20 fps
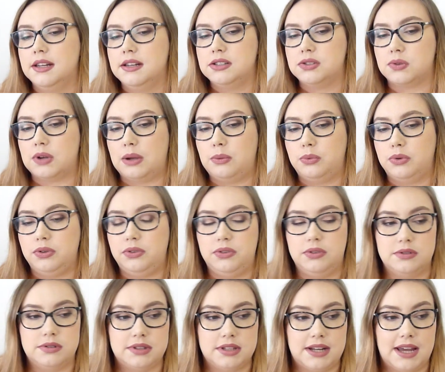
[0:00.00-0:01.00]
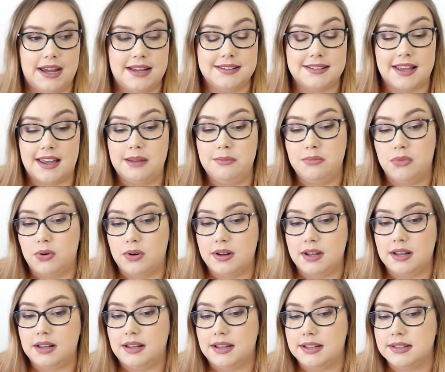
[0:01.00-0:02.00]
so I would use it as a
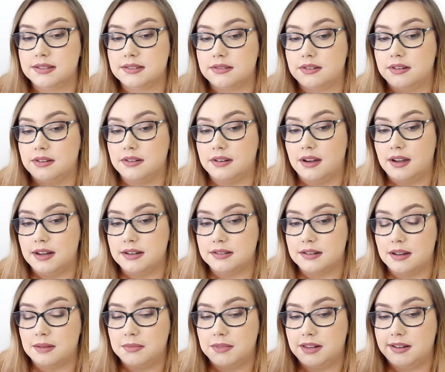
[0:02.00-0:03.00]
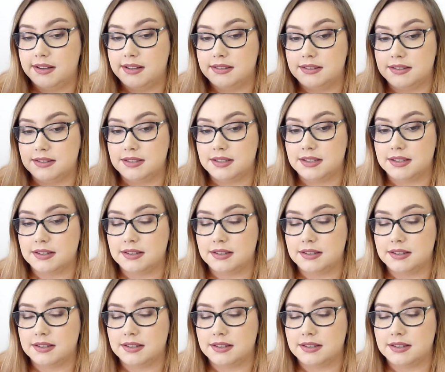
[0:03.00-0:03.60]
morning cleanse, not a nighttime cleanse,